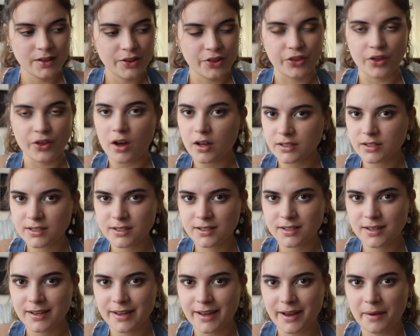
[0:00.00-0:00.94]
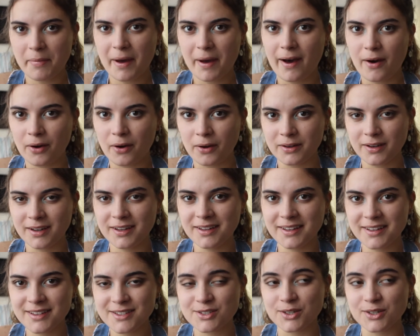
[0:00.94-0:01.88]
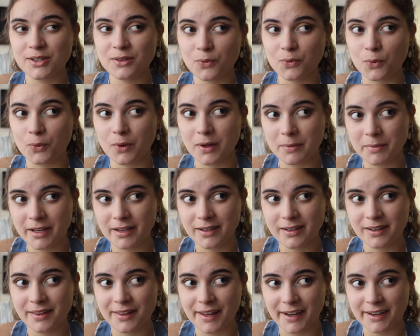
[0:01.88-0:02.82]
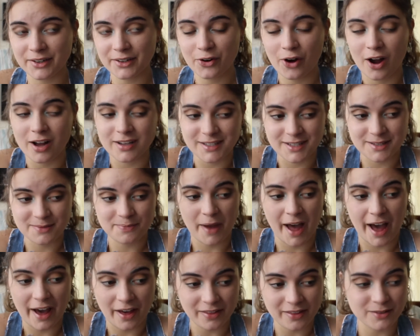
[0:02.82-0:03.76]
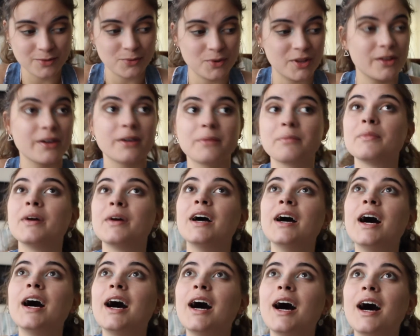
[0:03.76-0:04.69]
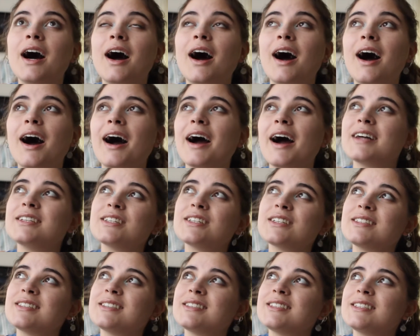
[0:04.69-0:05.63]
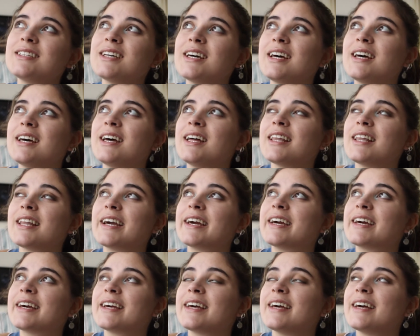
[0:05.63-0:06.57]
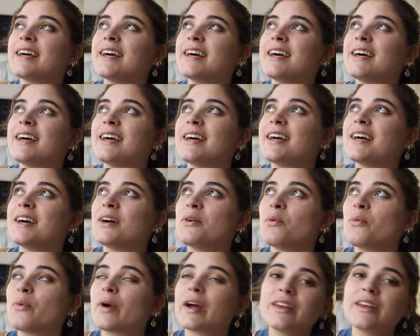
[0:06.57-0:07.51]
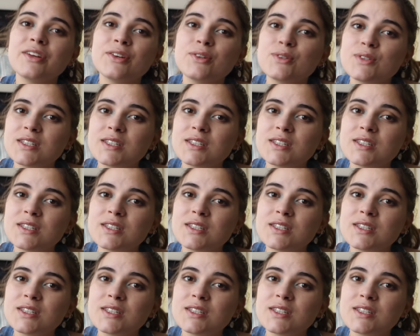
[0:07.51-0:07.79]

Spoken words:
thoughts about certain women that crosses paths with him, I just, like, whenever